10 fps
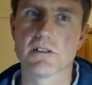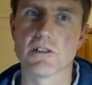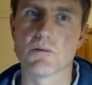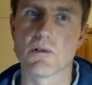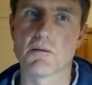
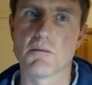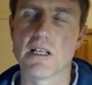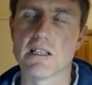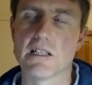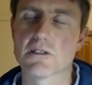This is what it
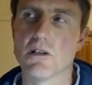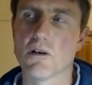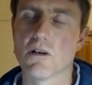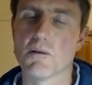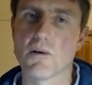means to
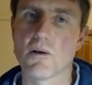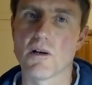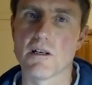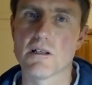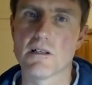look
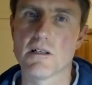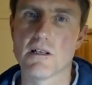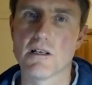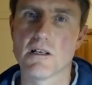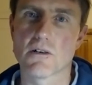upon
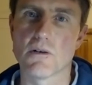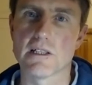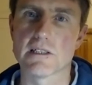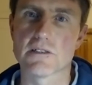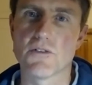
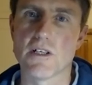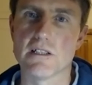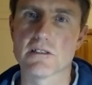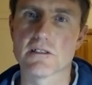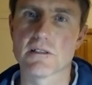Christ's
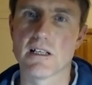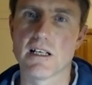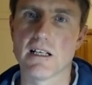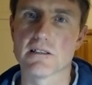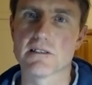face
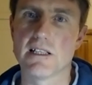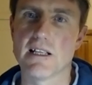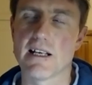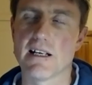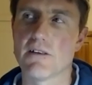and see
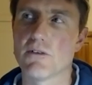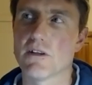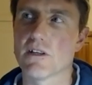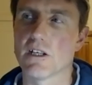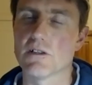that in
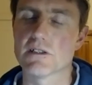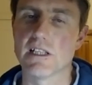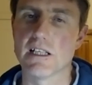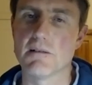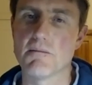everything you see.